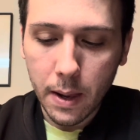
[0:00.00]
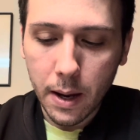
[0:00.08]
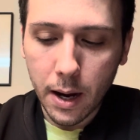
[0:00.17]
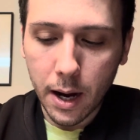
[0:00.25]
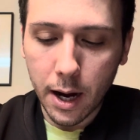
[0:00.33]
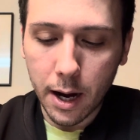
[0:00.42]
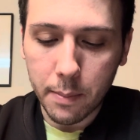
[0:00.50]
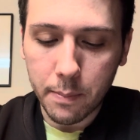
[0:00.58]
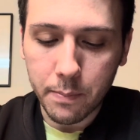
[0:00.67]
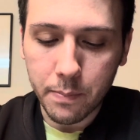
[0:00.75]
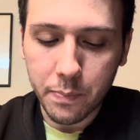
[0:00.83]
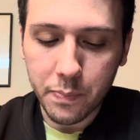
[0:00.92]

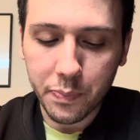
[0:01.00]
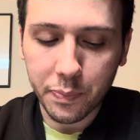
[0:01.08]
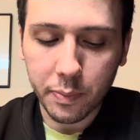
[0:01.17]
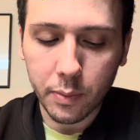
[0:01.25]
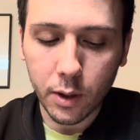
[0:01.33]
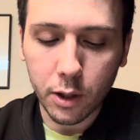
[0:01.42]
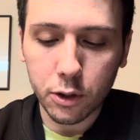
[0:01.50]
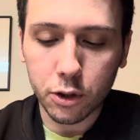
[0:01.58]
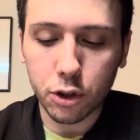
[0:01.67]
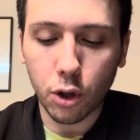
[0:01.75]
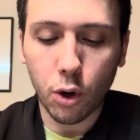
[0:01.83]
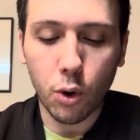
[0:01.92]

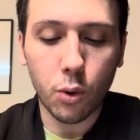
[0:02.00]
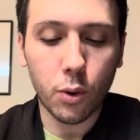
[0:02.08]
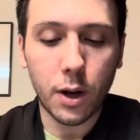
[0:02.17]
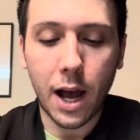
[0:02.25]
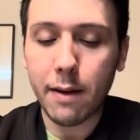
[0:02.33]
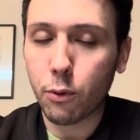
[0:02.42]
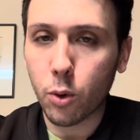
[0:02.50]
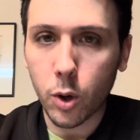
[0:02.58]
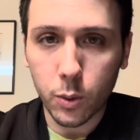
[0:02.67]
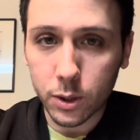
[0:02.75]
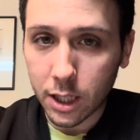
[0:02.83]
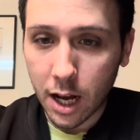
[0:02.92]
So everyone
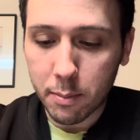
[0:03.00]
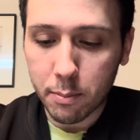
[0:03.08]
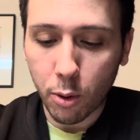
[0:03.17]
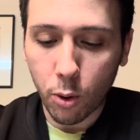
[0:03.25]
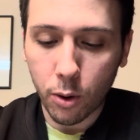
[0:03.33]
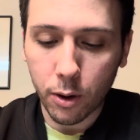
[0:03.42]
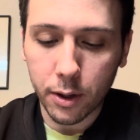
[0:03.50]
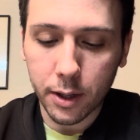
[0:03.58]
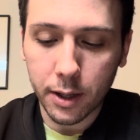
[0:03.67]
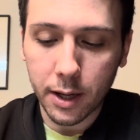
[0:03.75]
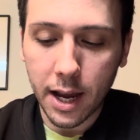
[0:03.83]
was on board.